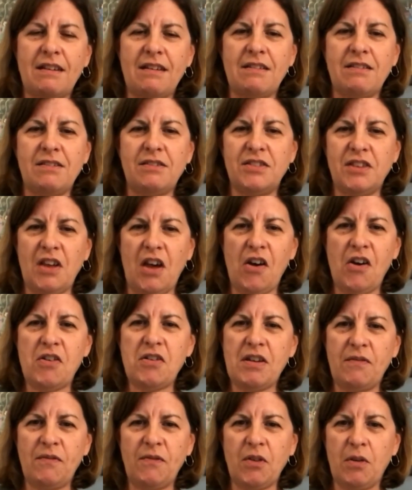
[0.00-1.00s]
zone,
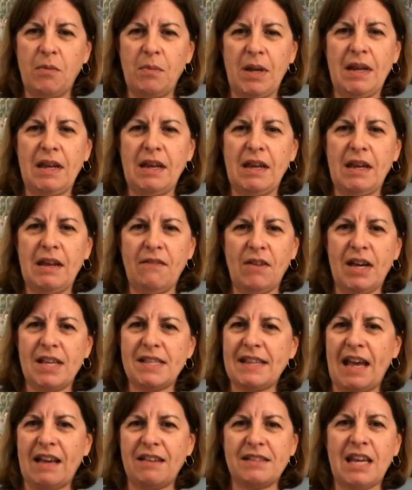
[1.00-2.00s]
and for many of us
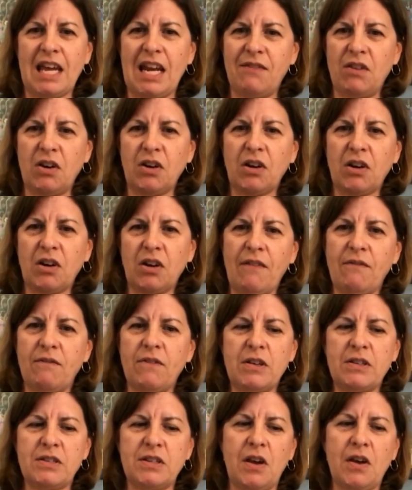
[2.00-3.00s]
outside of our
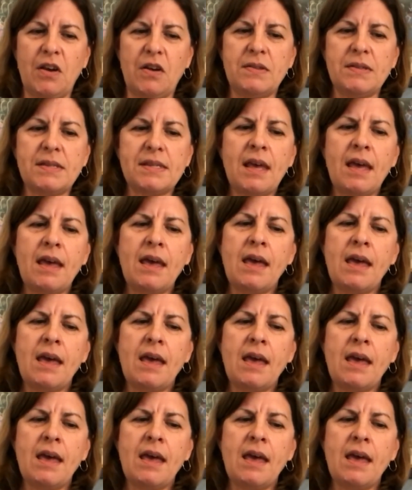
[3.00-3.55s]
comfort zones,